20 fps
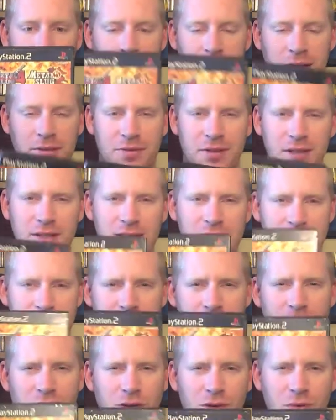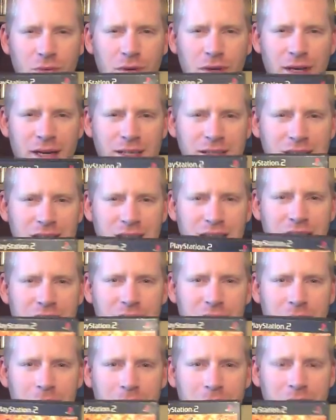I think this is the only one I actually
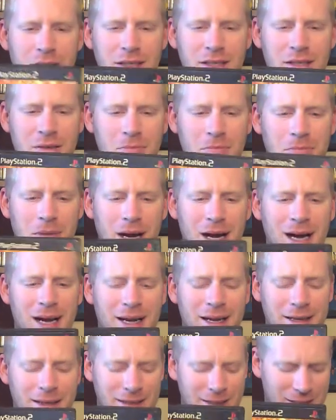gave him money to buy,